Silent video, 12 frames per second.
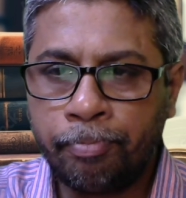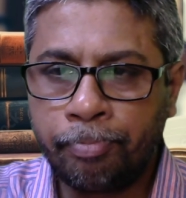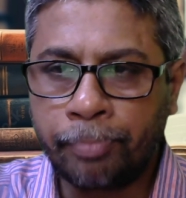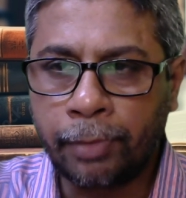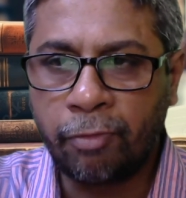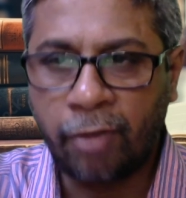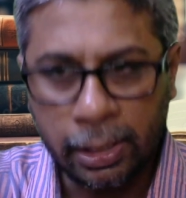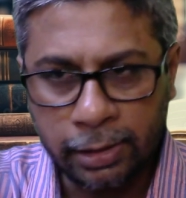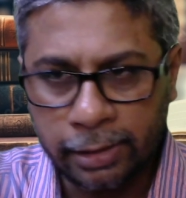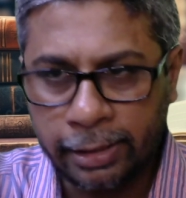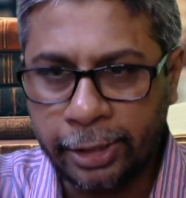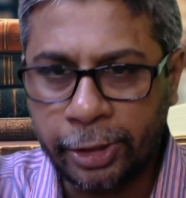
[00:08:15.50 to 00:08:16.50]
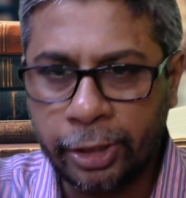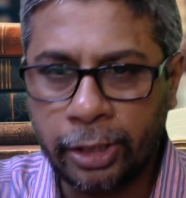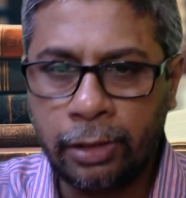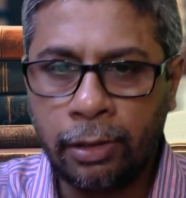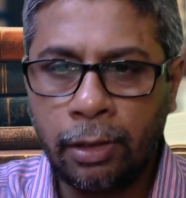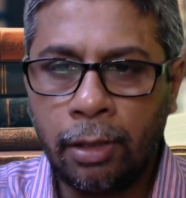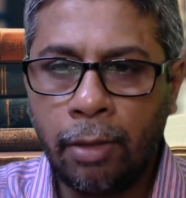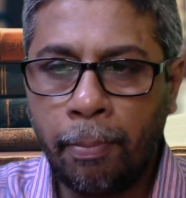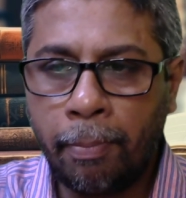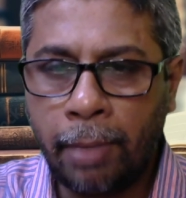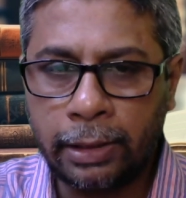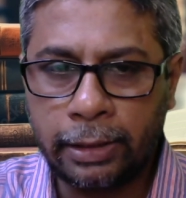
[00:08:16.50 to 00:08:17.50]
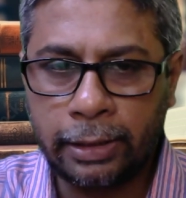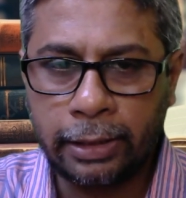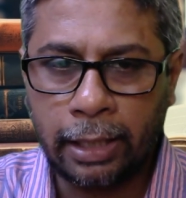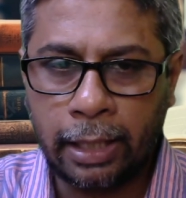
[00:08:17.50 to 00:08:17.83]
vast section, but